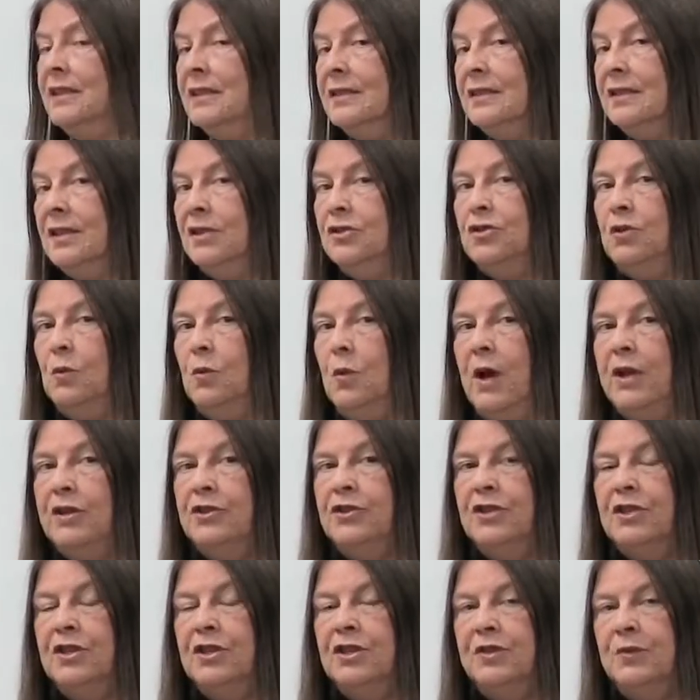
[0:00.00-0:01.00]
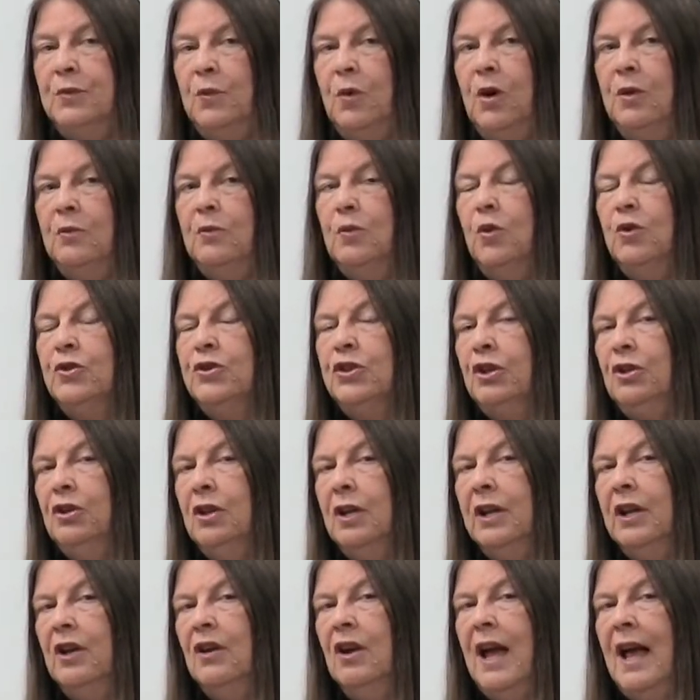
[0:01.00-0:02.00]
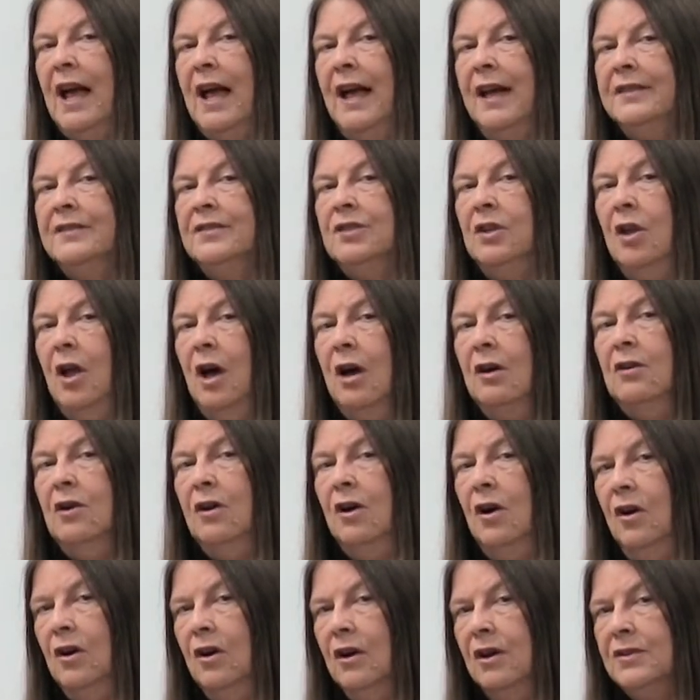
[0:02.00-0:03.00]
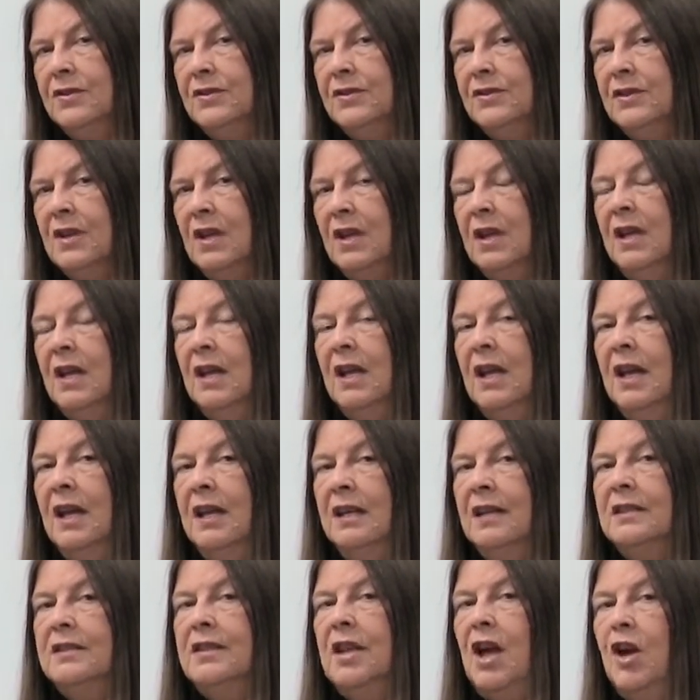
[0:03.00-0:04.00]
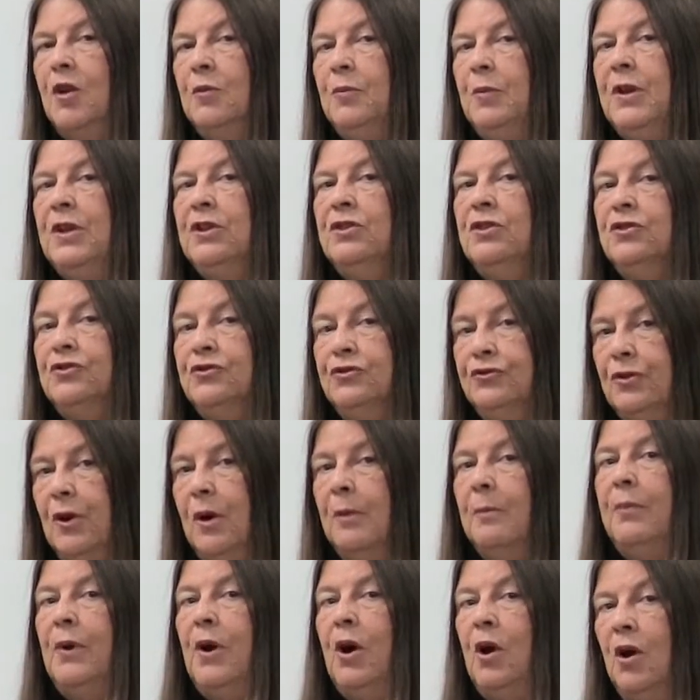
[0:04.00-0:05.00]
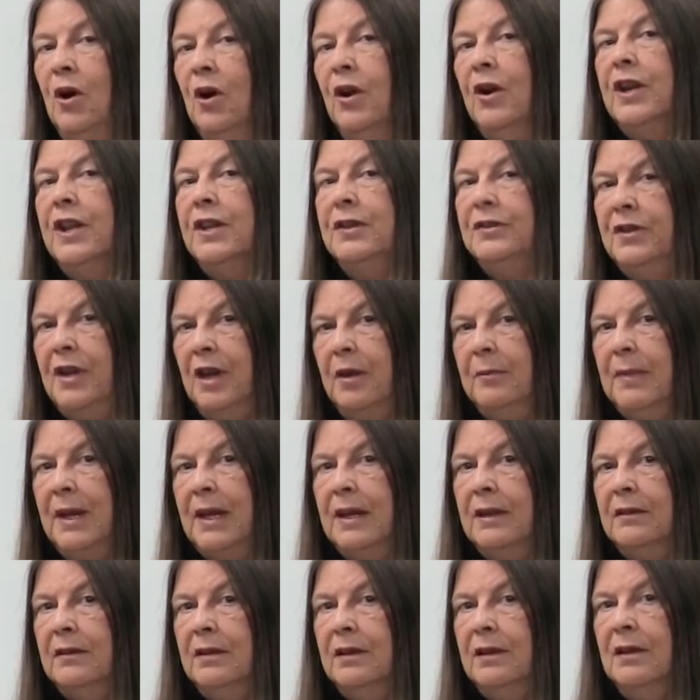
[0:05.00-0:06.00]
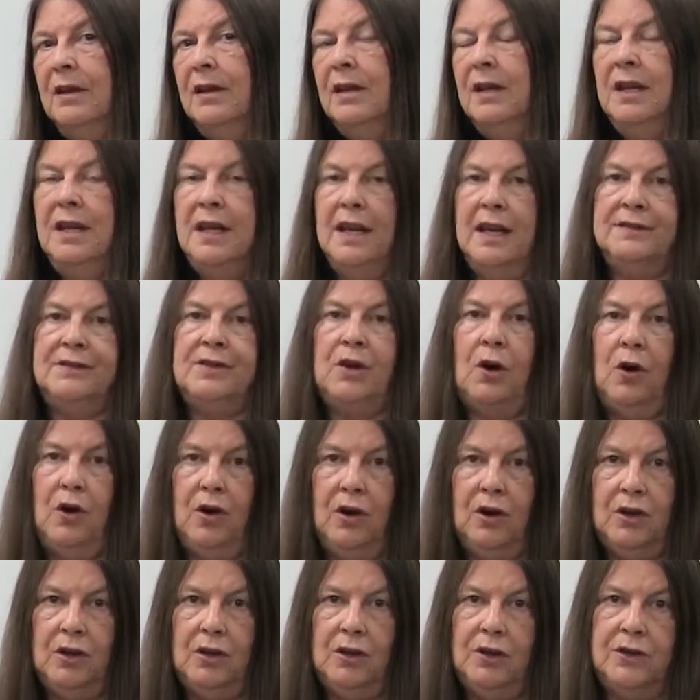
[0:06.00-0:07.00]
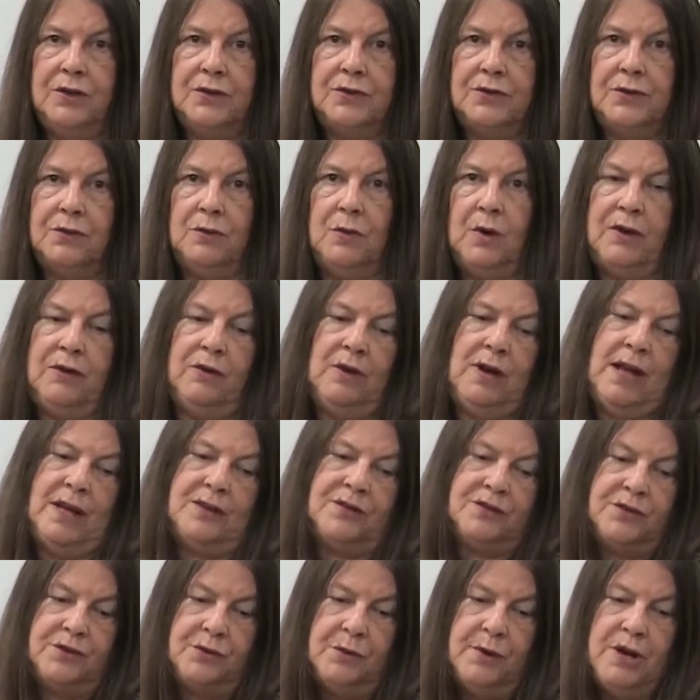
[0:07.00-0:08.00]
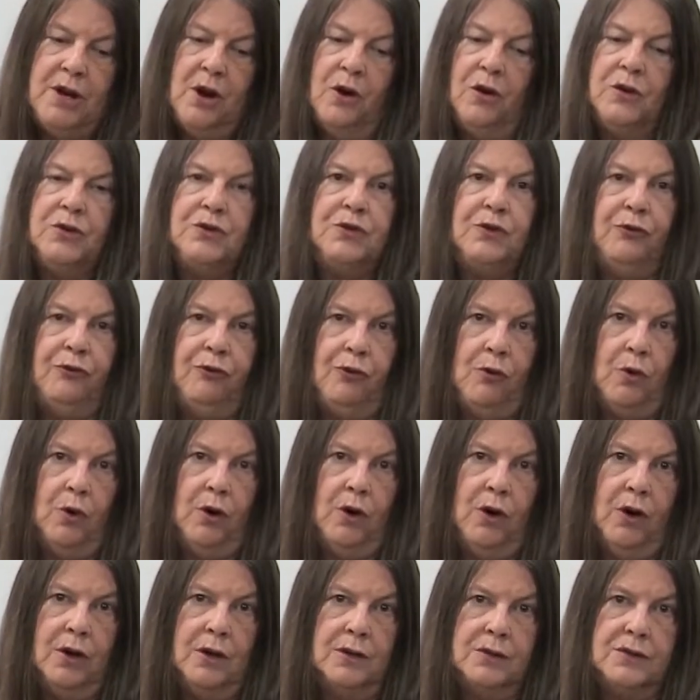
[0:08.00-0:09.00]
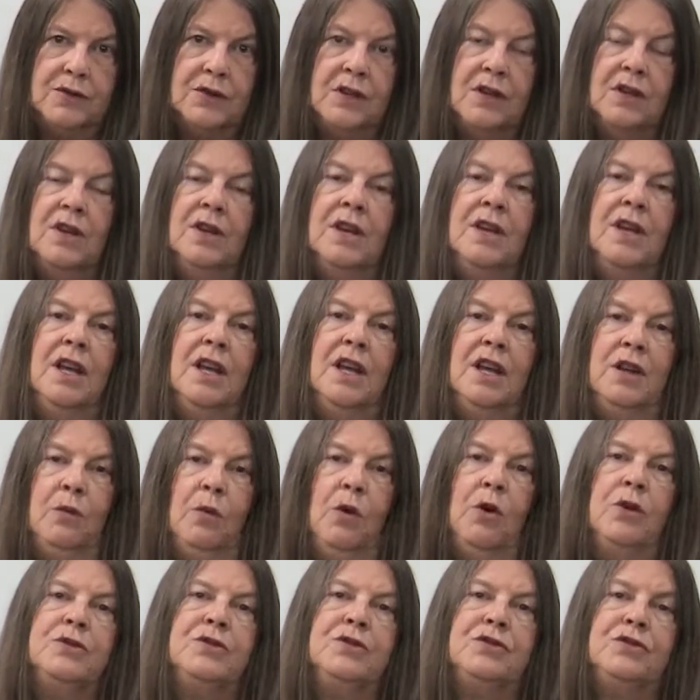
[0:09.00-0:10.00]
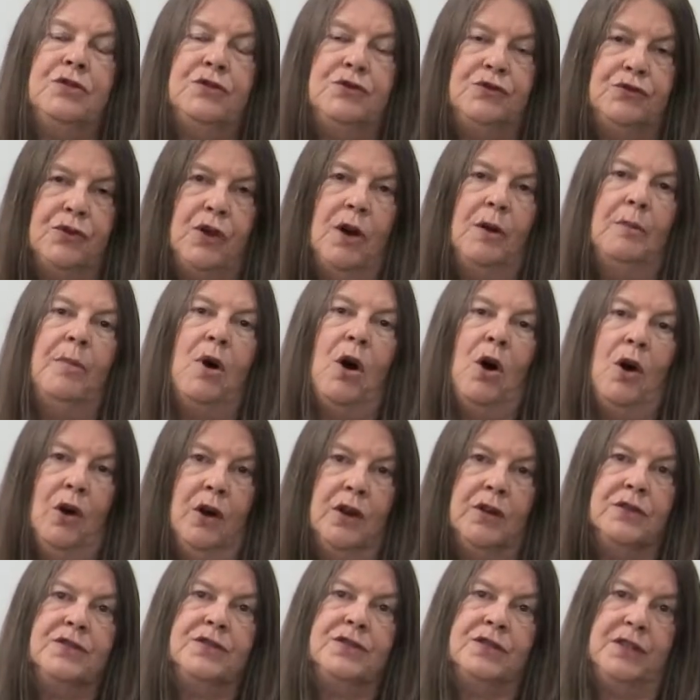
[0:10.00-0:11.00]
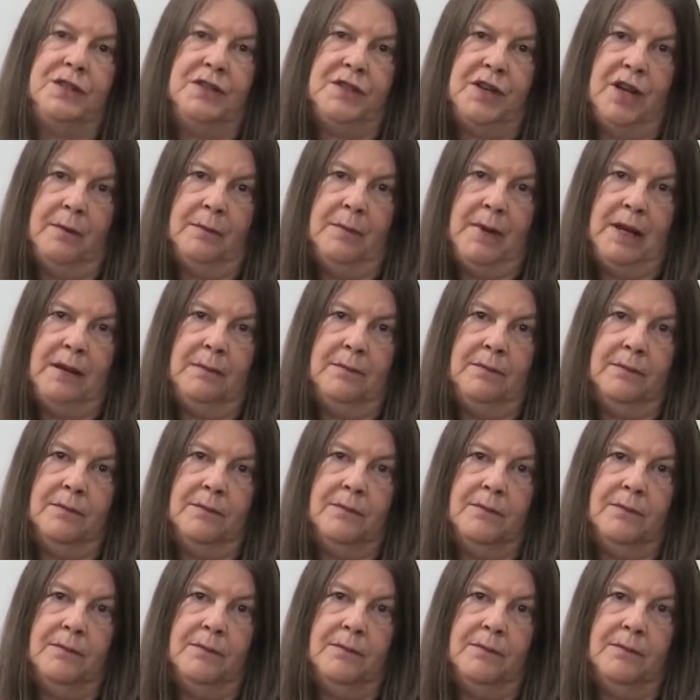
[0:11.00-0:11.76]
this situation is one where declarer has long hearts and is hoping to trump a heart in dummy. He has a heart loser, whether he has 3 hearts or 4 hearts. He wants to trump hearts in dummy.